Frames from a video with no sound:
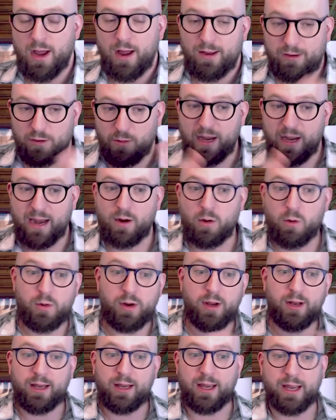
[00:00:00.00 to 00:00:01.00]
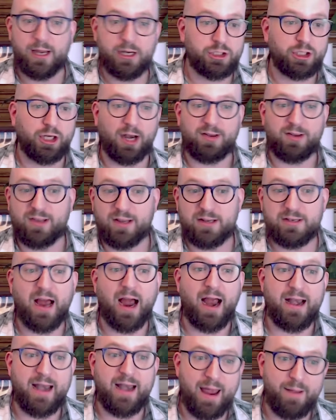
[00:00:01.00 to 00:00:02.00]
So we get a really interesting
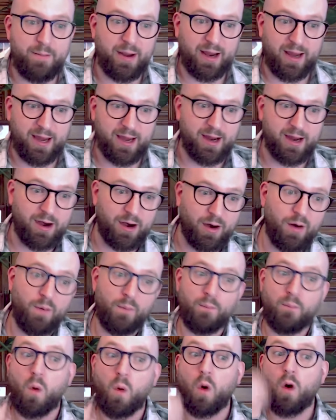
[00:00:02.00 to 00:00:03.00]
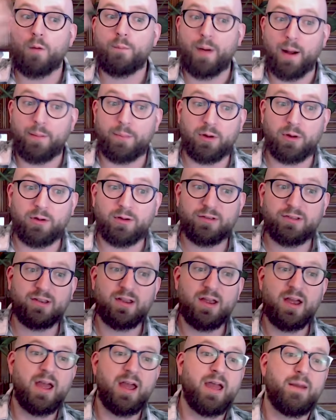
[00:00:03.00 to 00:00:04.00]
dynamic here. More bubbles
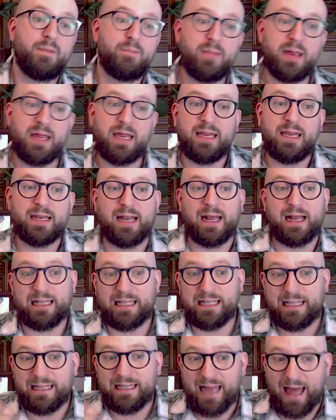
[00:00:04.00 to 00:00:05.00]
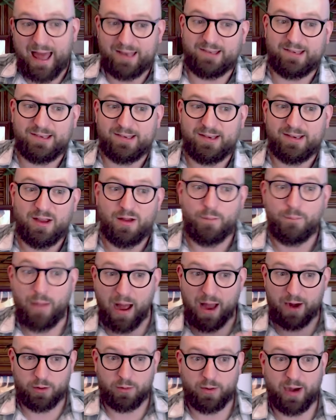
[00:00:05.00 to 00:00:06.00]
mean less
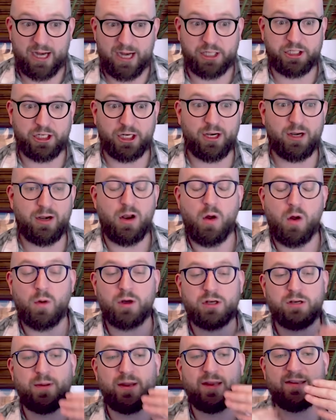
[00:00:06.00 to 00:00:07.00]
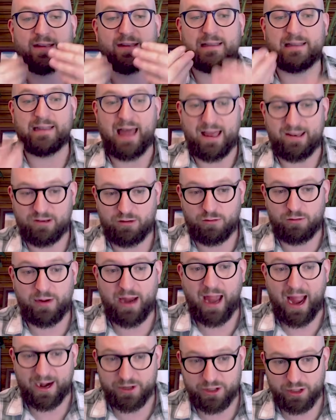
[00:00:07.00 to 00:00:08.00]
moderation, which means less
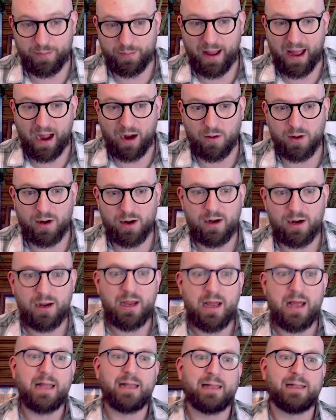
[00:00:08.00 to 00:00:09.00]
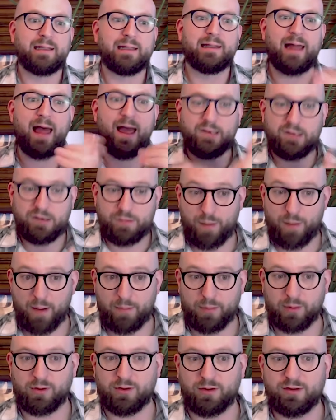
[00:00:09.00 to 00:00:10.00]
reactor power. Less
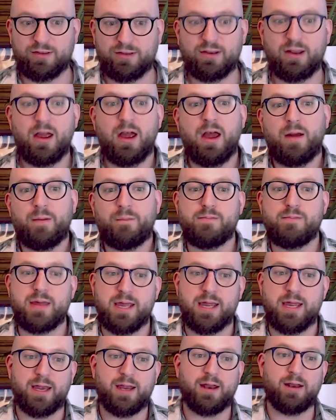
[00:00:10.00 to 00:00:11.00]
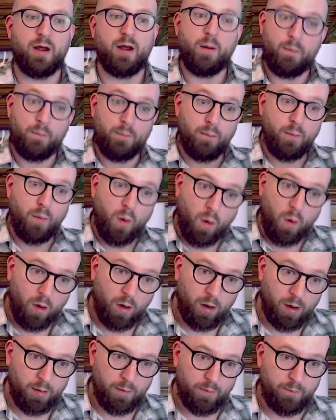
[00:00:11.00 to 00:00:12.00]
bubbles mean
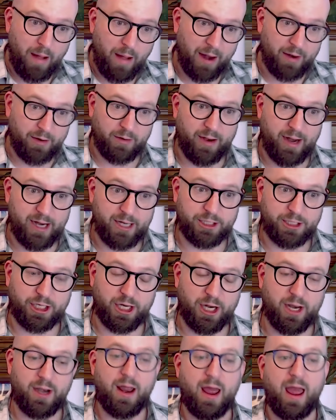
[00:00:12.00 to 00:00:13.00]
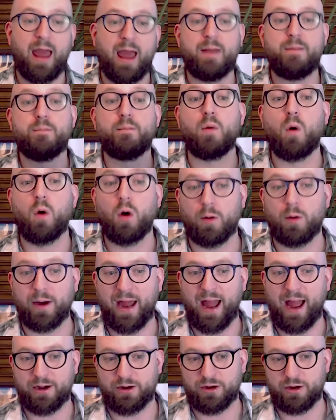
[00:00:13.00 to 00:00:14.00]
more moderation and more
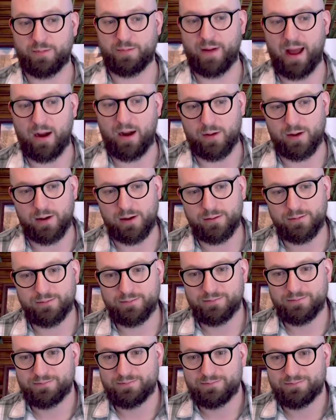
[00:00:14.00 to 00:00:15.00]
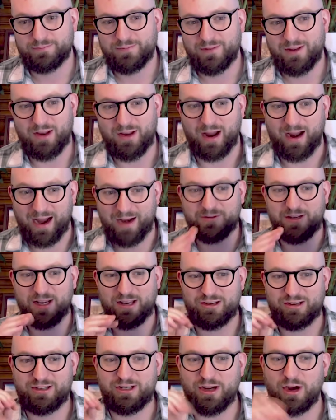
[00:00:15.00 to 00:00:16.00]
reactor power. So I kind of
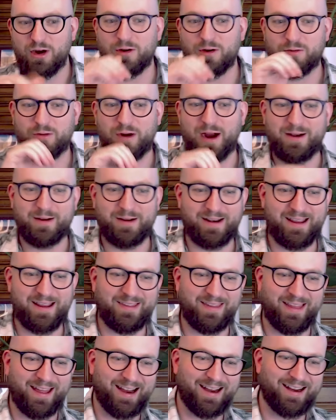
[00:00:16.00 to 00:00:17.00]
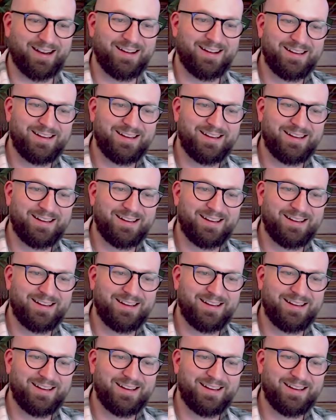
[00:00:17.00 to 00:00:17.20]
just dove right in there.